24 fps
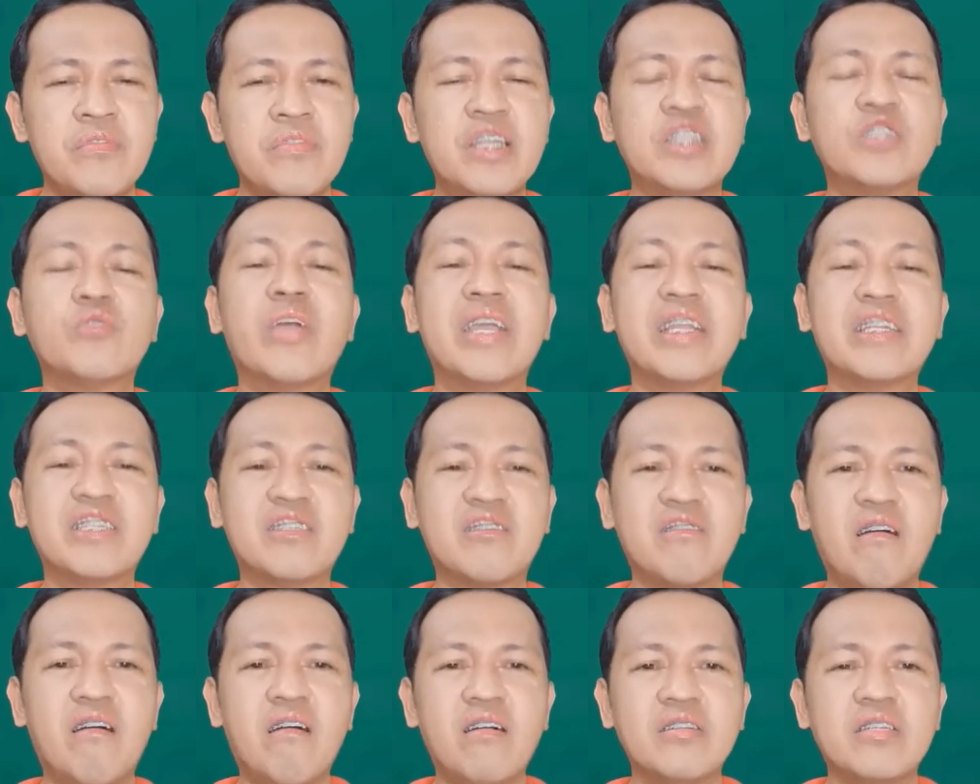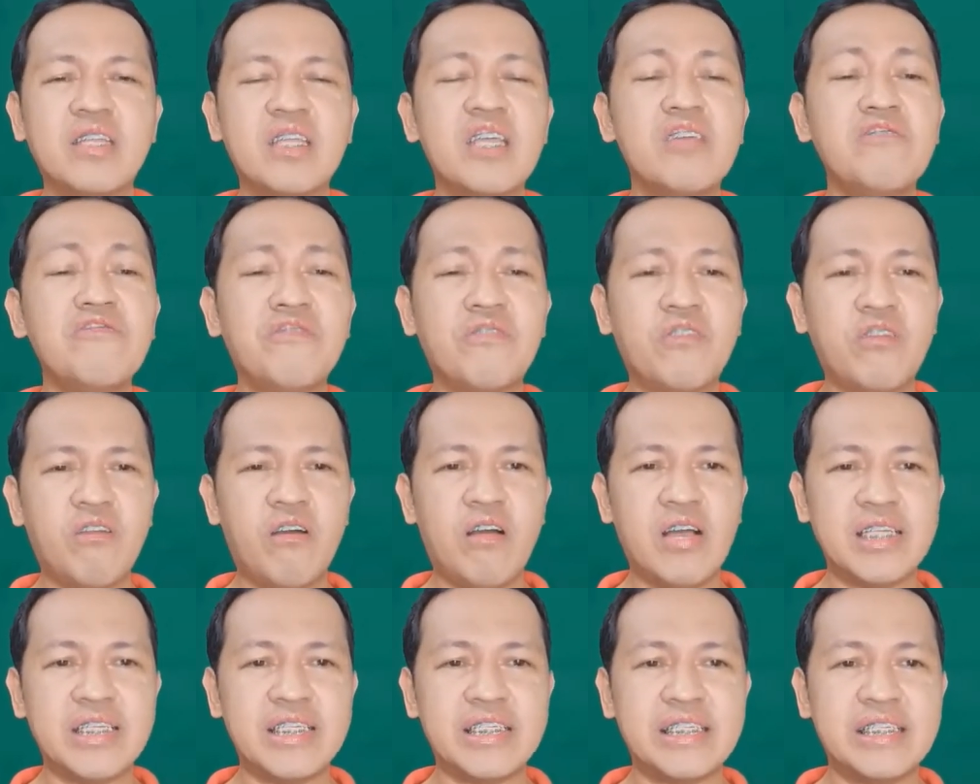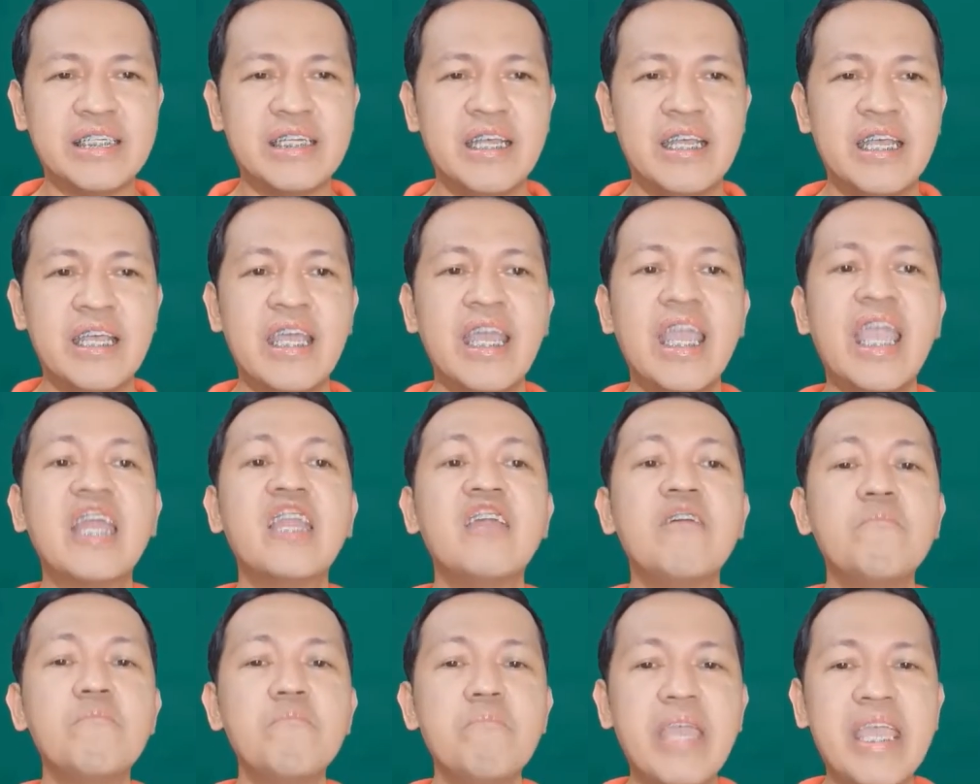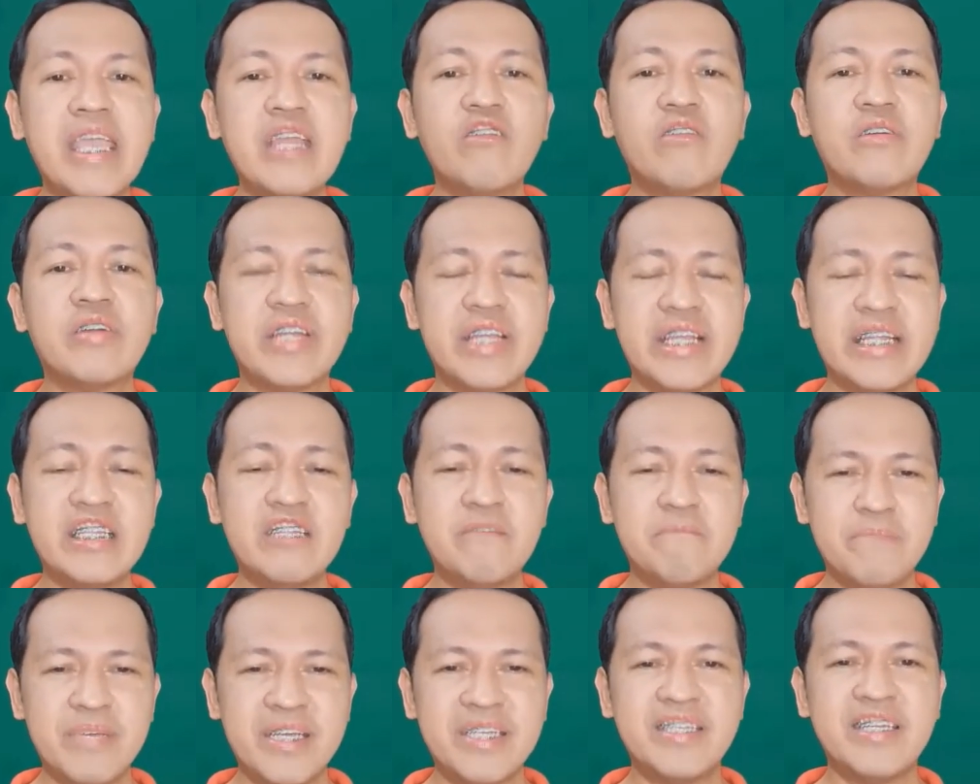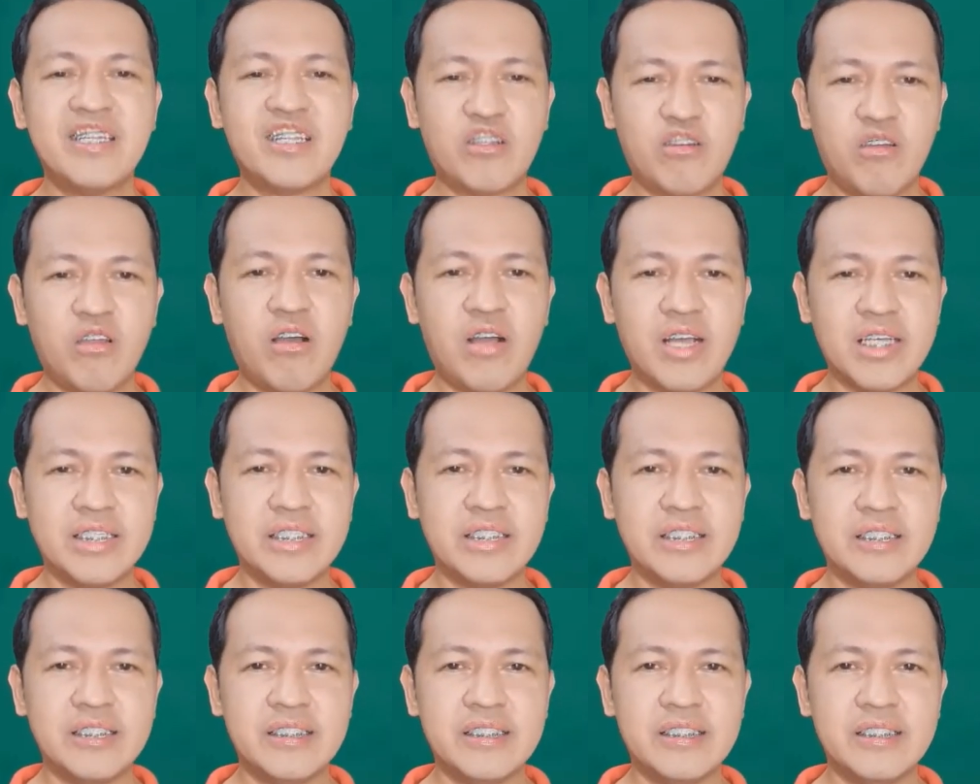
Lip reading: that's why it's called if clause, and a main or independent clause.